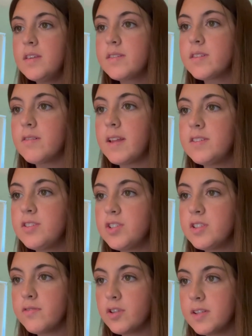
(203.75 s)
So let's
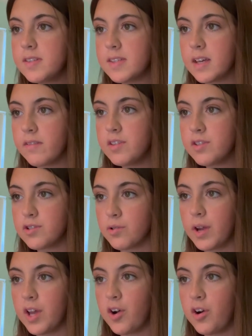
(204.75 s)
just for the sake of the
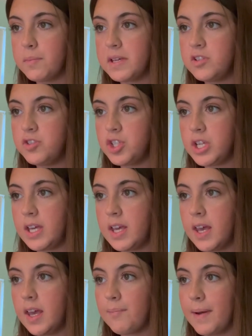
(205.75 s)
story call me
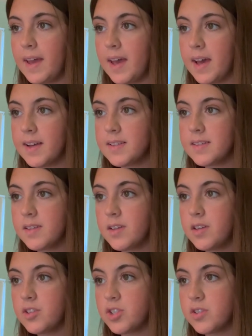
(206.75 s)
G, and my ex
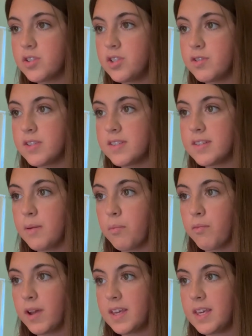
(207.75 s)
just use his
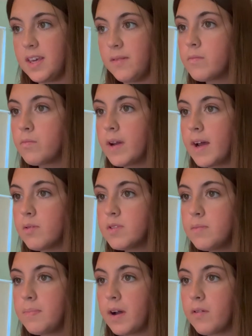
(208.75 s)
name Ricky. When I
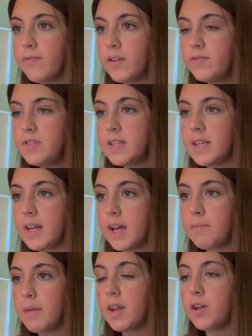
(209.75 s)
was about 15,
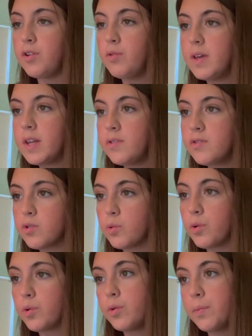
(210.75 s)
I met a new kid in
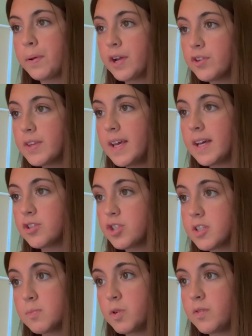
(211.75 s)
school who apparently had
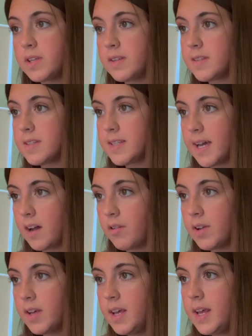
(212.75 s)
just moved into
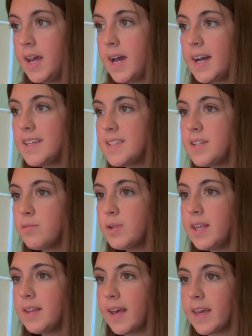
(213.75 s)
town. I didn't
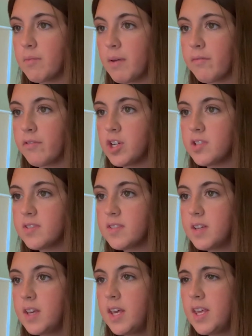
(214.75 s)
really like him at
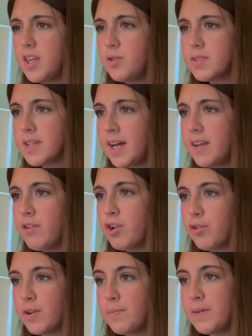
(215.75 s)
first. He was kind of a
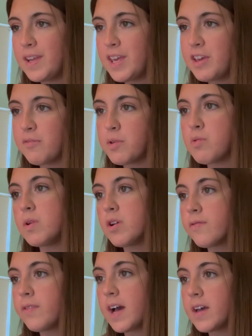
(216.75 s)
creep and he gave me
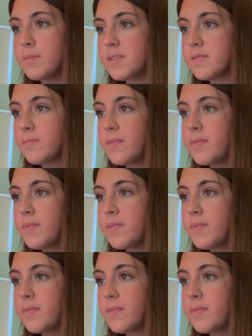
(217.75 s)
weird vibes.